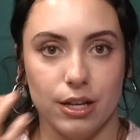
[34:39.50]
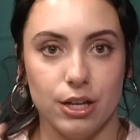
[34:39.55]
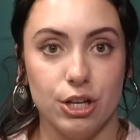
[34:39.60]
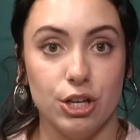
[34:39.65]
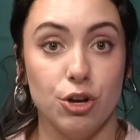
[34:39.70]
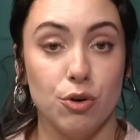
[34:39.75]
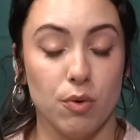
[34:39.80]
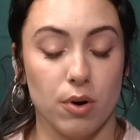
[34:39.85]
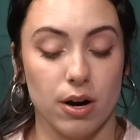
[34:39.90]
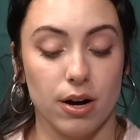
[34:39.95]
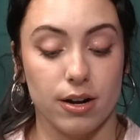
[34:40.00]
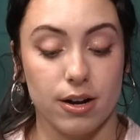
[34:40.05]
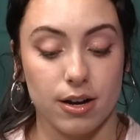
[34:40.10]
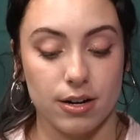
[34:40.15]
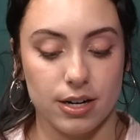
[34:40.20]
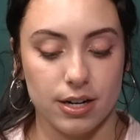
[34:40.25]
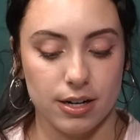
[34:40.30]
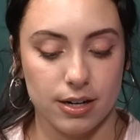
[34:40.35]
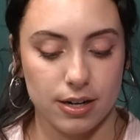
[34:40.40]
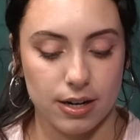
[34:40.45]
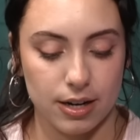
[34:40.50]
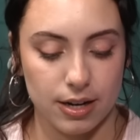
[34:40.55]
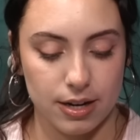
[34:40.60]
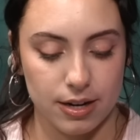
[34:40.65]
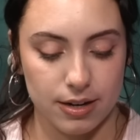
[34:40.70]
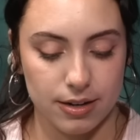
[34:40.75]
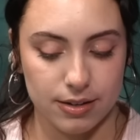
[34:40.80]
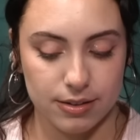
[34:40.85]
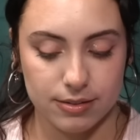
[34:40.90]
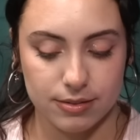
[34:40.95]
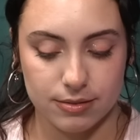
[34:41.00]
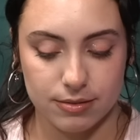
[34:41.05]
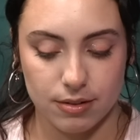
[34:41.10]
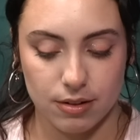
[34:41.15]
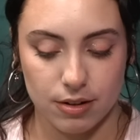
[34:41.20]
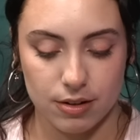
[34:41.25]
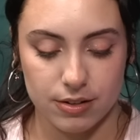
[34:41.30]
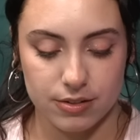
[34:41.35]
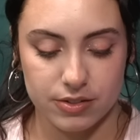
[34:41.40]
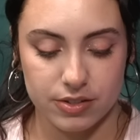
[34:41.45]
you were a cutter. Yeah. And
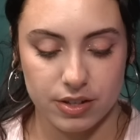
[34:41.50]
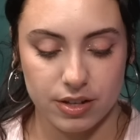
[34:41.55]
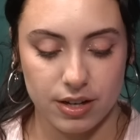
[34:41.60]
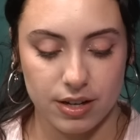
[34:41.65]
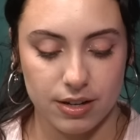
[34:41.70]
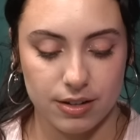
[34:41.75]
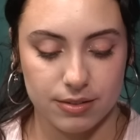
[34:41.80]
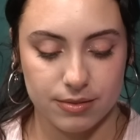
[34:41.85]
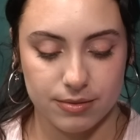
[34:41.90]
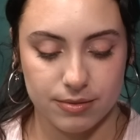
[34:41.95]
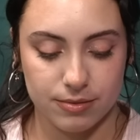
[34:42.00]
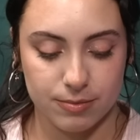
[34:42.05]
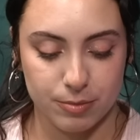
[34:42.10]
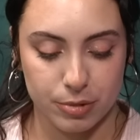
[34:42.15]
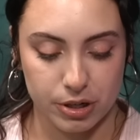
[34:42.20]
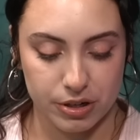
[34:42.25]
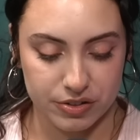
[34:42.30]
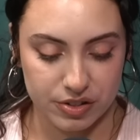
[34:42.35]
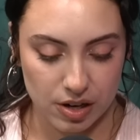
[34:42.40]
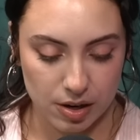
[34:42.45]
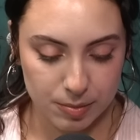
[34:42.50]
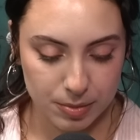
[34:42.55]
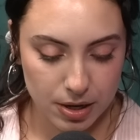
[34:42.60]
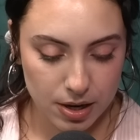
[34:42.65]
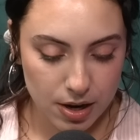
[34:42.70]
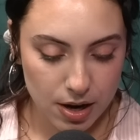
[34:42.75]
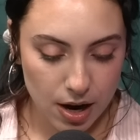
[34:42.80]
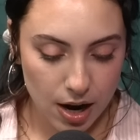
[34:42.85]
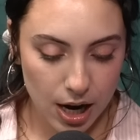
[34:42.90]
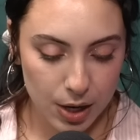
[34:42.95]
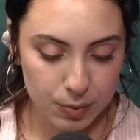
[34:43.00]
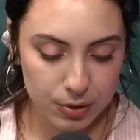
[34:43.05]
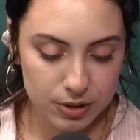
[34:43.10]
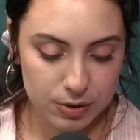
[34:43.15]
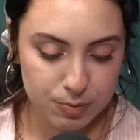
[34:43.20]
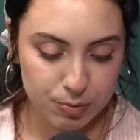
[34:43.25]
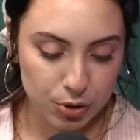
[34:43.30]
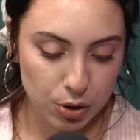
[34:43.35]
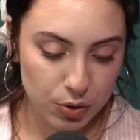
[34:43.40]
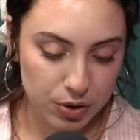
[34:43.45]
honestly, prayers up. I
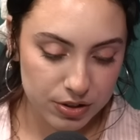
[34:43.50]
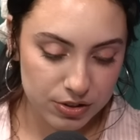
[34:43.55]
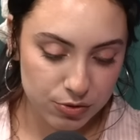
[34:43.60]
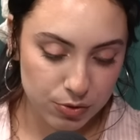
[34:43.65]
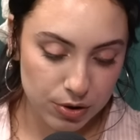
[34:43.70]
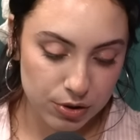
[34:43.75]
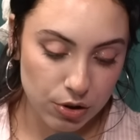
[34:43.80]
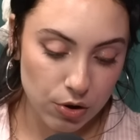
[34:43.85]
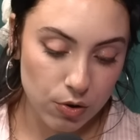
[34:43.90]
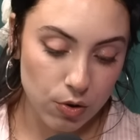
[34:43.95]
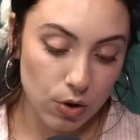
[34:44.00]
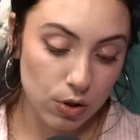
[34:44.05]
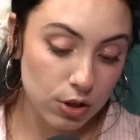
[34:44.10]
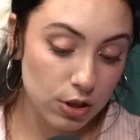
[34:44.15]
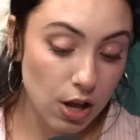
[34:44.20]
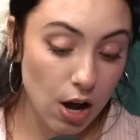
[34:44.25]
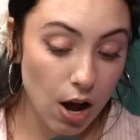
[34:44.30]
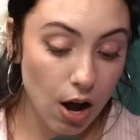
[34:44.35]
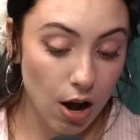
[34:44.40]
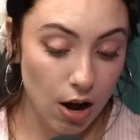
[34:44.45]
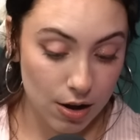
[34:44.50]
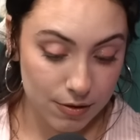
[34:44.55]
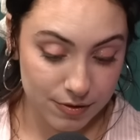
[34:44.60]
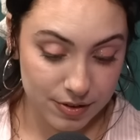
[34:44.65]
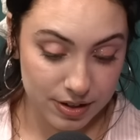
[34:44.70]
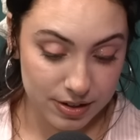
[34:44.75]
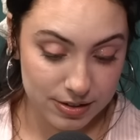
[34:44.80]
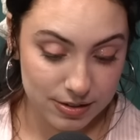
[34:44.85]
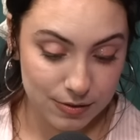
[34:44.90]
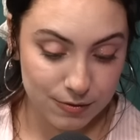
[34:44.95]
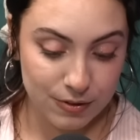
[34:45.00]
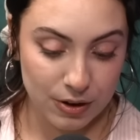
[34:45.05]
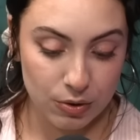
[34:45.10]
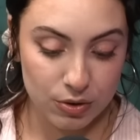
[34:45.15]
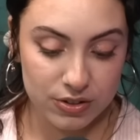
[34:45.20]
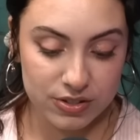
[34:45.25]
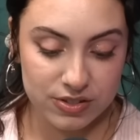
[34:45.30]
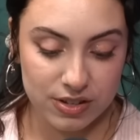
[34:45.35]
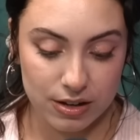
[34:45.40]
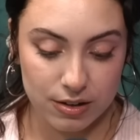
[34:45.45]
once broke into a local law office,
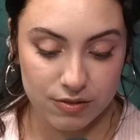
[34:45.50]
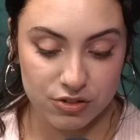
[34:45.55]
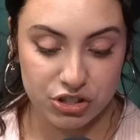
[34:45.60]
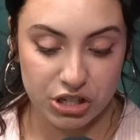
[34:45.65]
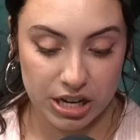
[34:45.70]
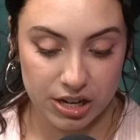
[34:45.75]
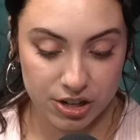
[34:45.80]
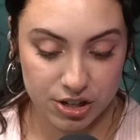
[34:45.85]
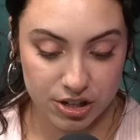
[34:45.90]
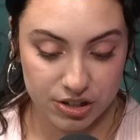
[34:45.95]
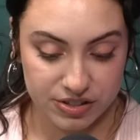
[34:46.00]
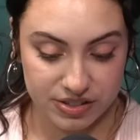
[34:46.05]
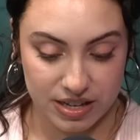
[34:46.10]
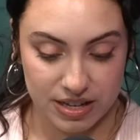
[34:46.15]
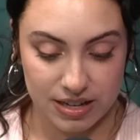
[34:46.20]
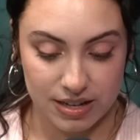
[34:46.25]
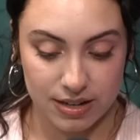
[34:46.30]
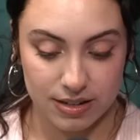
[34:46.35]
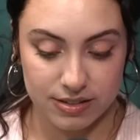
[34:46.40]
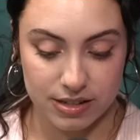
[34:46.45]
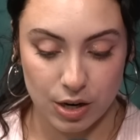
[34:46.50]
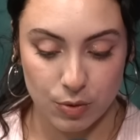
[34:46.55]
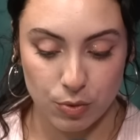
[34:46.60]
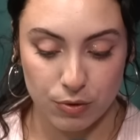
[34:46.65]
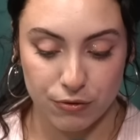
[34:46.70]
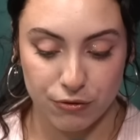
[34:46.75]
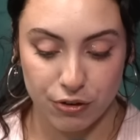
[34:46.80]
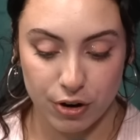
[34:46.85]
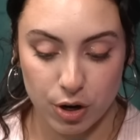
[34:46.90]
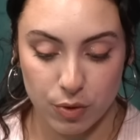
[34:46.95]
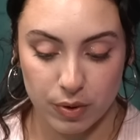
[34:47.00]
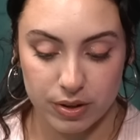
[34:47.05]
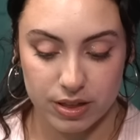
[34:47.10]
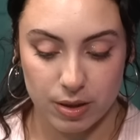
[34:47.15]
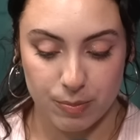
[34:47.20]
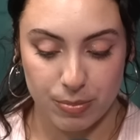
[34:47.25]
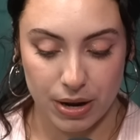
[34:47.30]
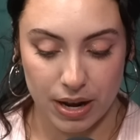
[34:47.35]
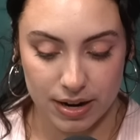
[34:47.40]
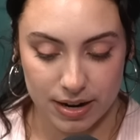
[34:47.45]
found a set of janitor's keys, and would frequent
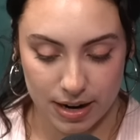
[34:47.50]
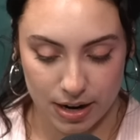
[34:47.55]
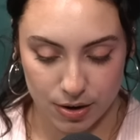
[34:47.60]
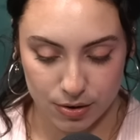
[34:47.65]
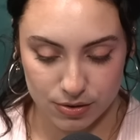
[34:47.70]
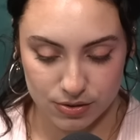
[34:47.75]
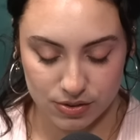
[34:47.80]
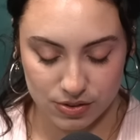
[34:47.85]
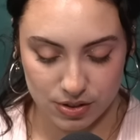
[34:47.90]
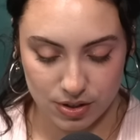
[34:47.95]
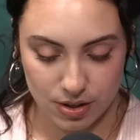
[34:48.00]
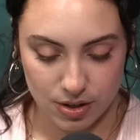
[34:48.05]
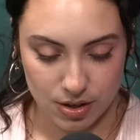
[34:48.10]
the penthouse.